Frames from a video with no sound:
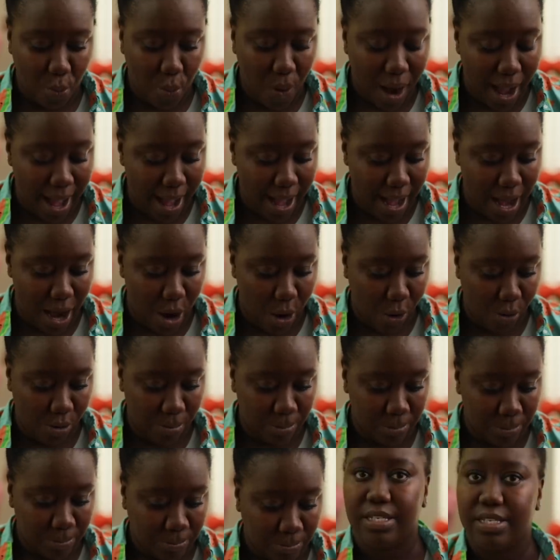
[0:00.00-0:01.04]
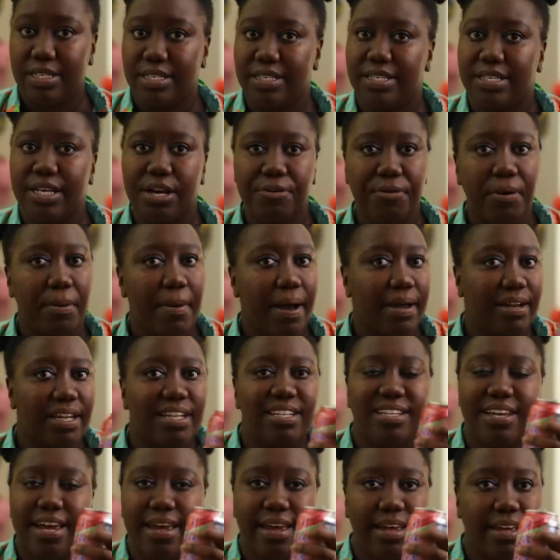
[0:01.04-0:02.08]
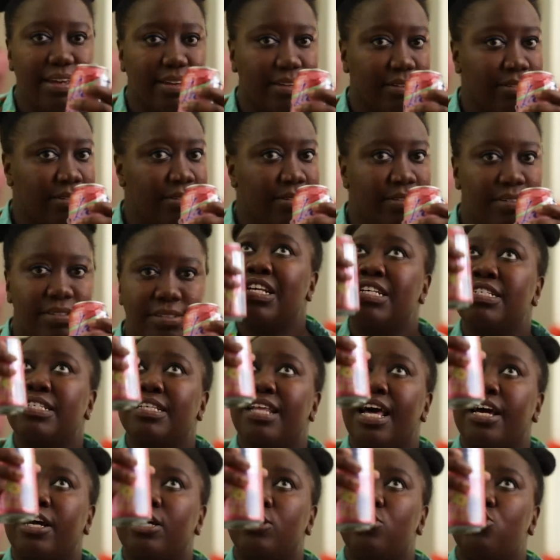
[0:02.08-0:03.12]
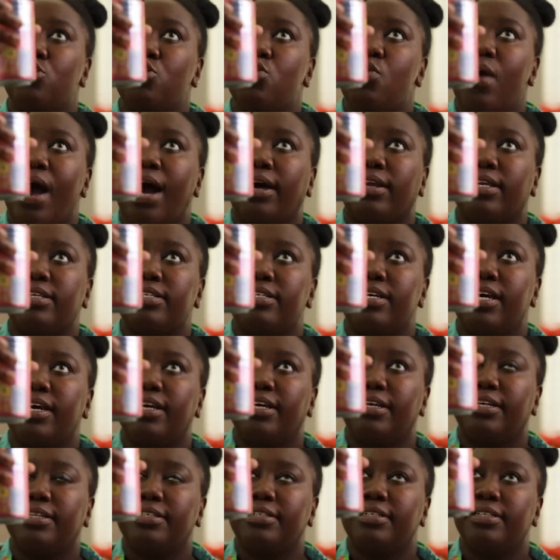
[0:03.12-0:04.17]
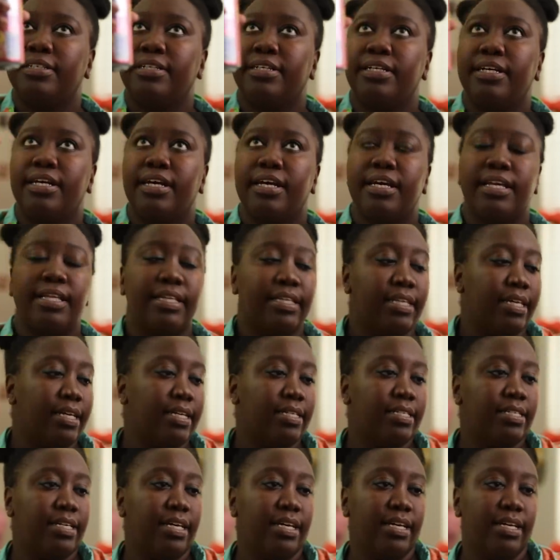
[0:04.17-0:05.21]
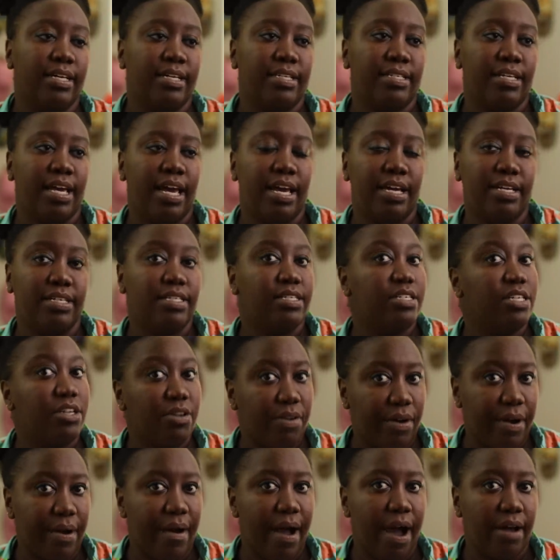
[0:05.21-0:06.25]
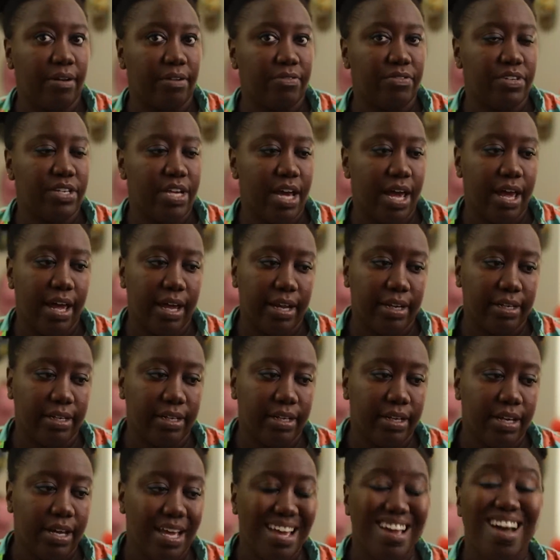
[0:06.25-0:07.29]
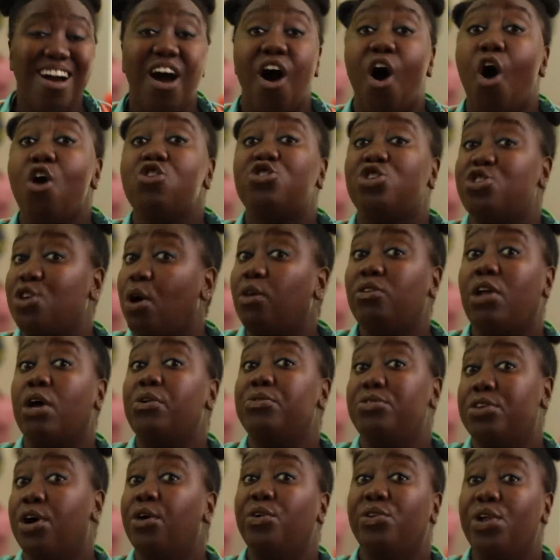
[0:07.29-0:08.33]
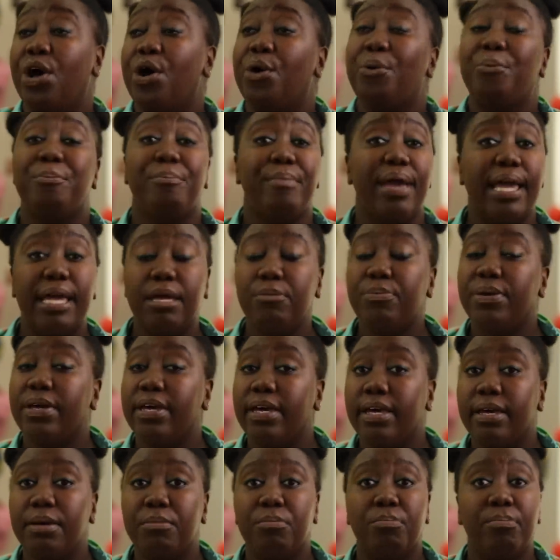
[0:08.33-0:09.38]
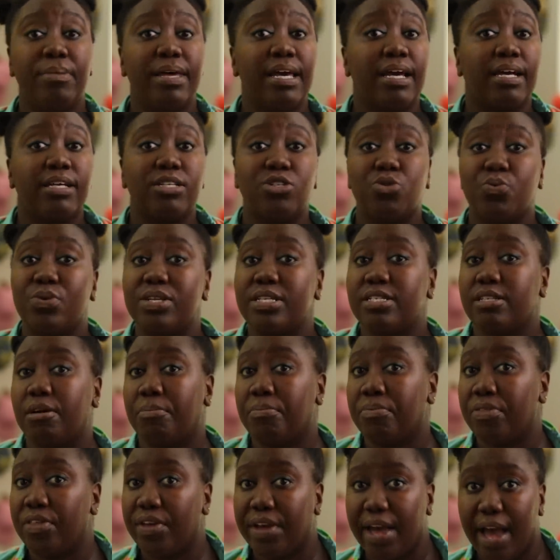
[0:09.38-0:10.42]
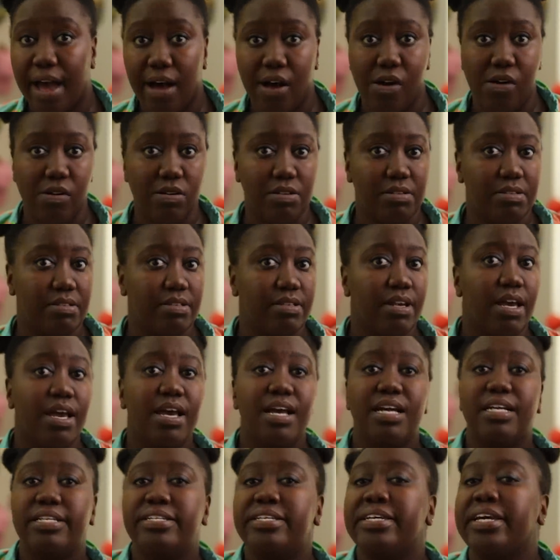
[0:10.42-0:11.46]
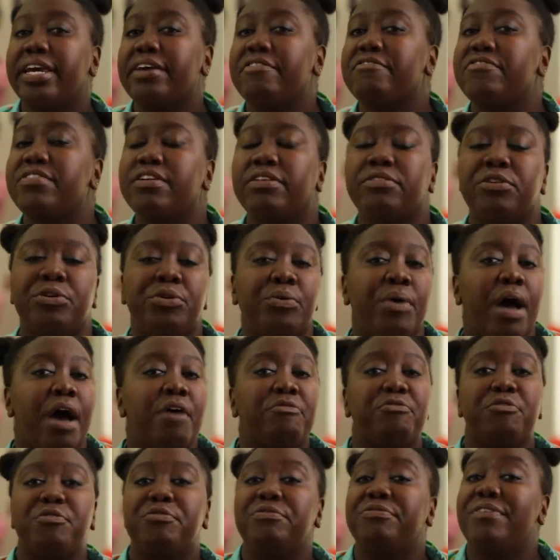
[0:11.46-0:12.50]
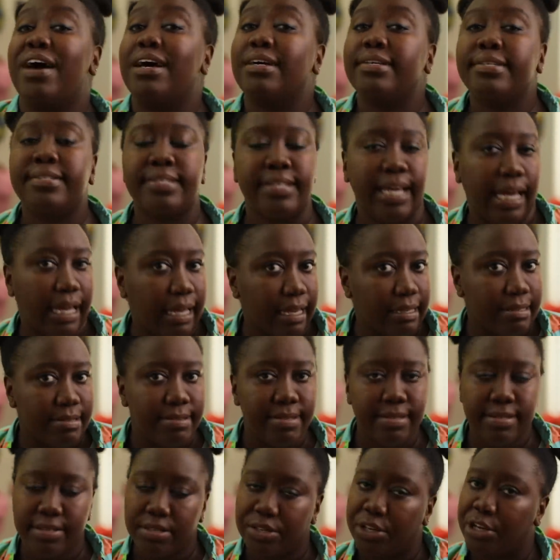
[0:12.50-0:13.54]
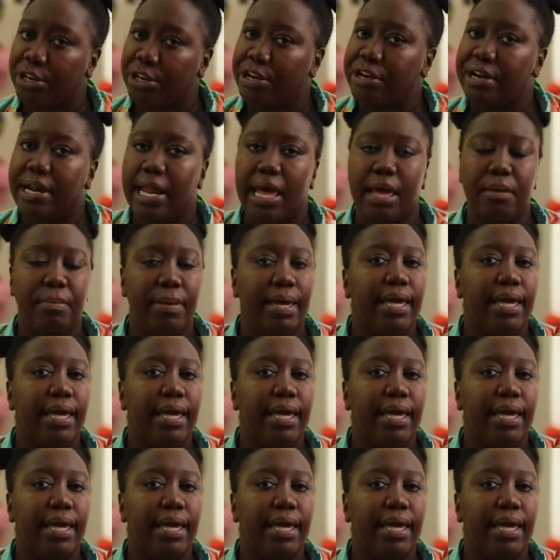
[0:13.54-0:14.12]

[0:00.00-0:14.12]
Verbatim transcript: Wow, zero out of 10. This is like a two out of 10 this is a zero out of 10 solo dolo, maybe mixed with something else to give it a little effervescence, you know what I